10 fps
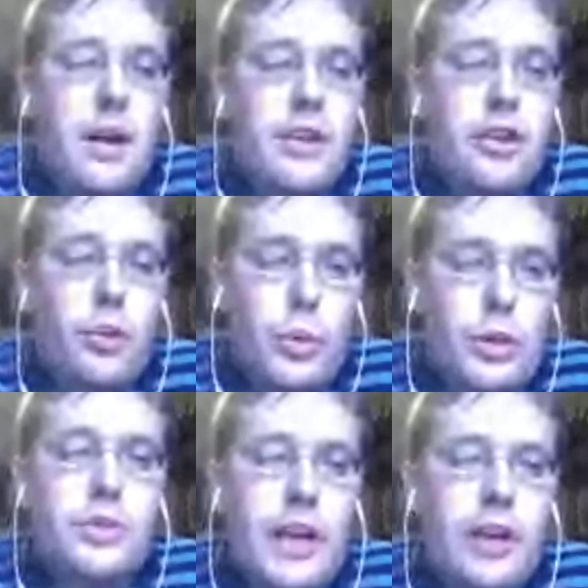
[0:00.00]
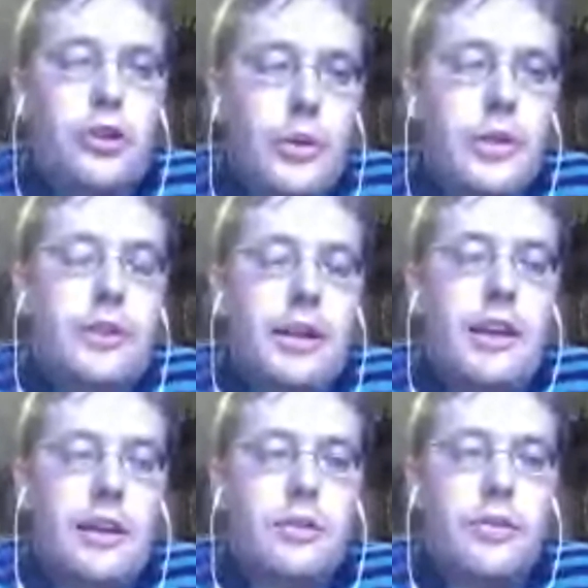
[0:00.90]
your wounds characteristic
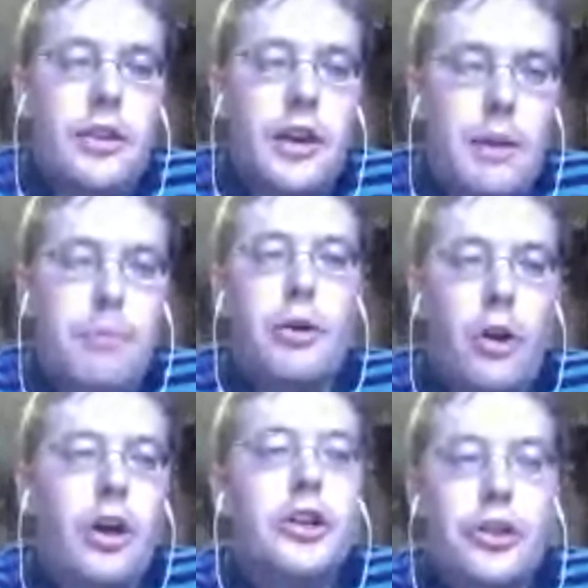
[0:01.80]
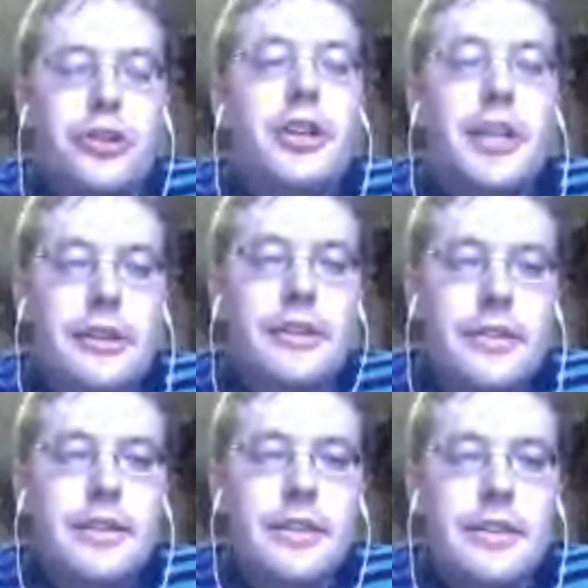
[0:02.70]
is the number on your sheet,
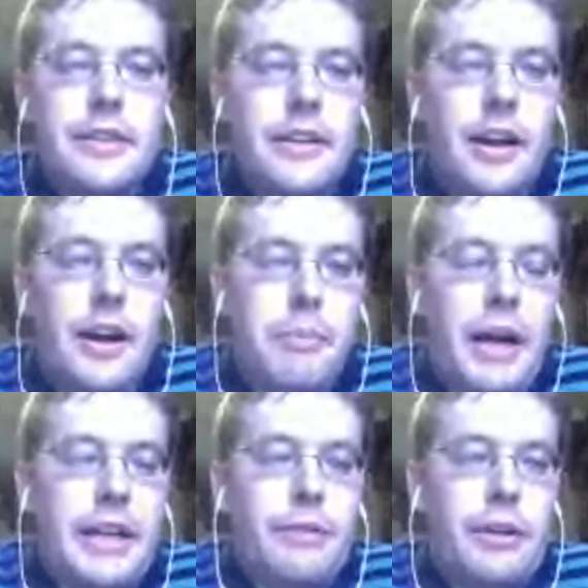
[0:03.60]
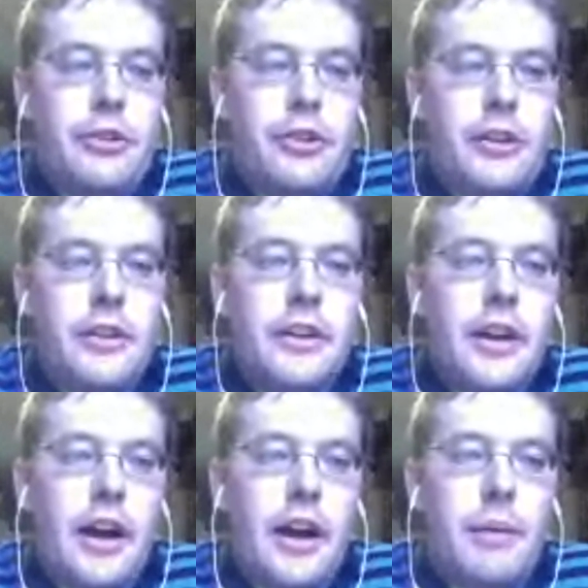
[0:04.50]
by definition.
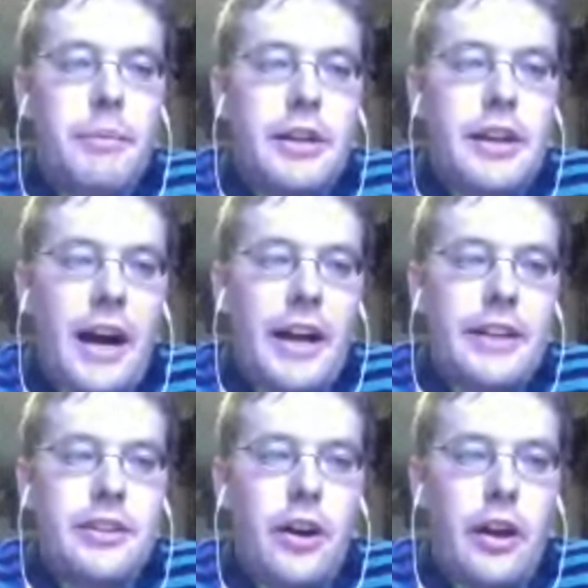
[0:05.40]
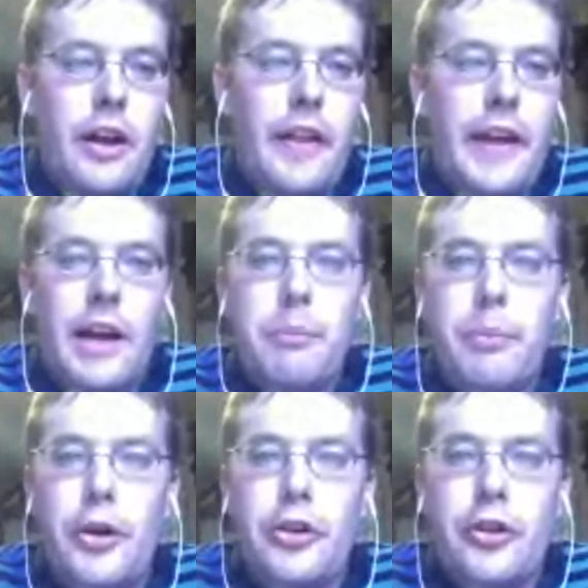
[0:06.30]
Not on, like, I'm
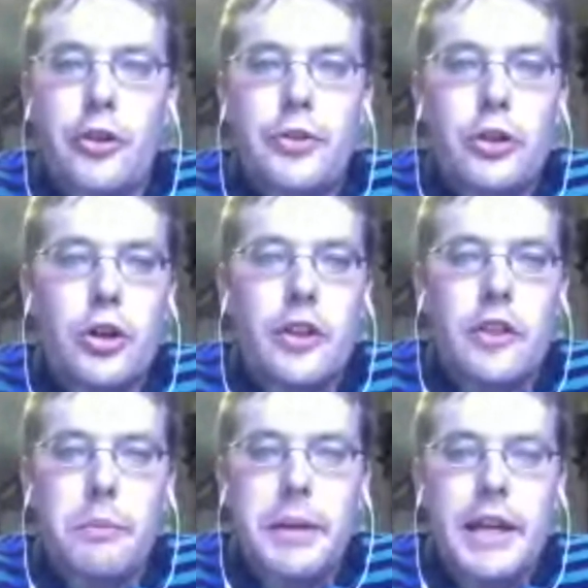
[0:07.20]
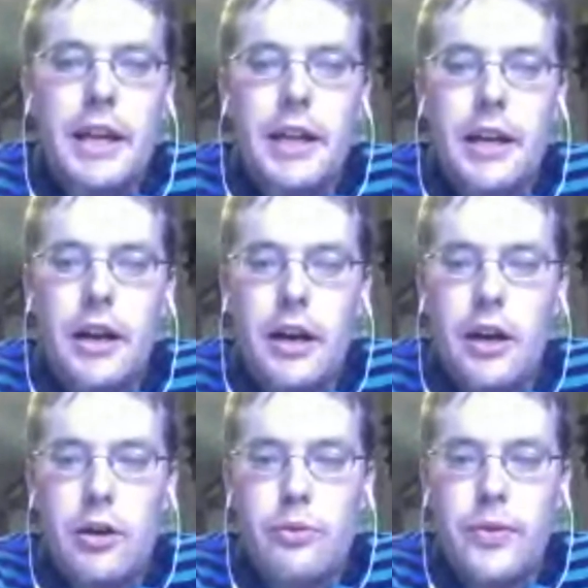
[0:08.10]
pretty sure if you look at the beginning
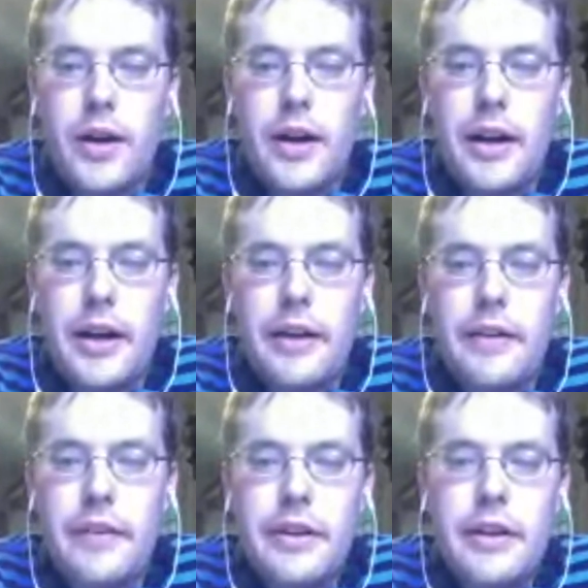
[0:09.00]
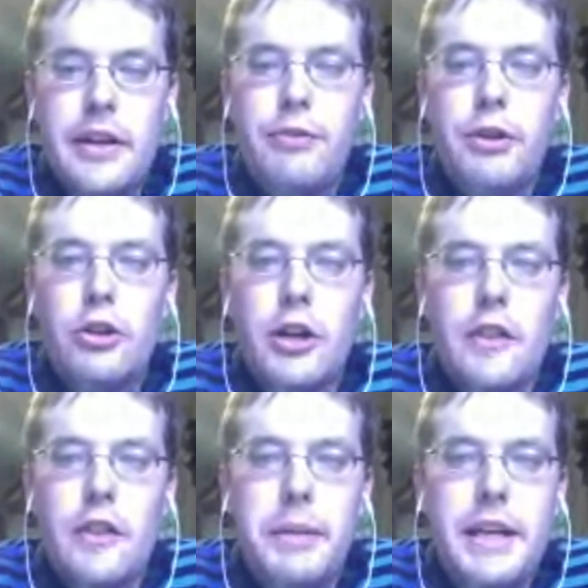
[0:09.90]
of
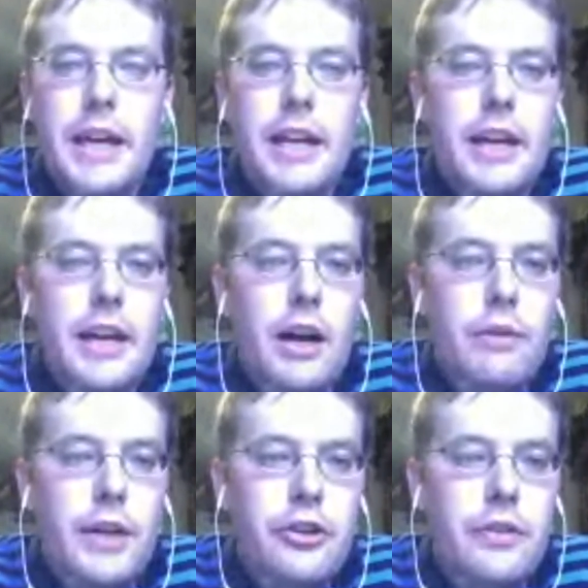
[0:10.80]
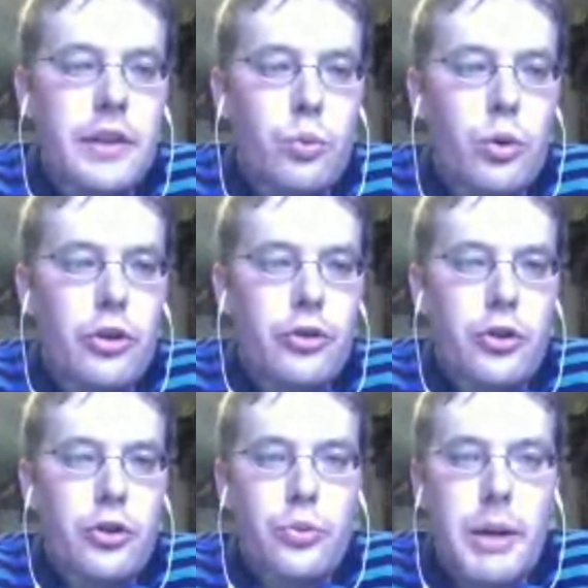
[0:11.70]
each of these war
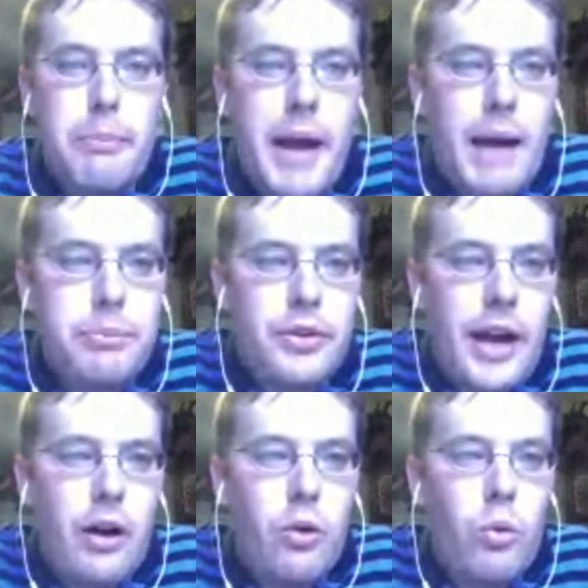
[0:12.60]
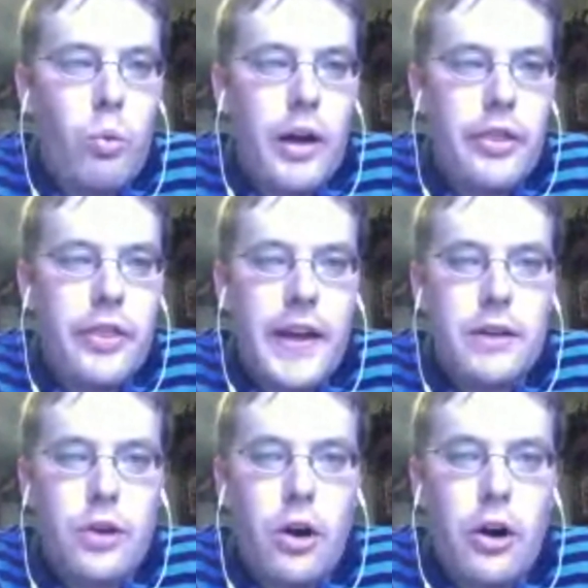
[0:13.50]
scrolls, when it maps out what
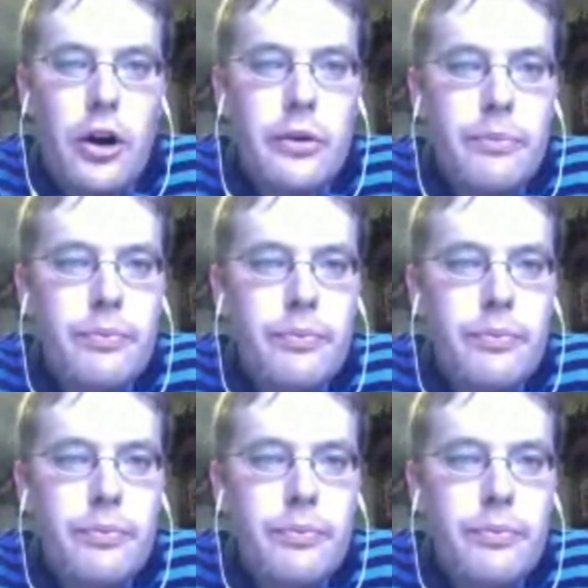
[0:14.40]
things are,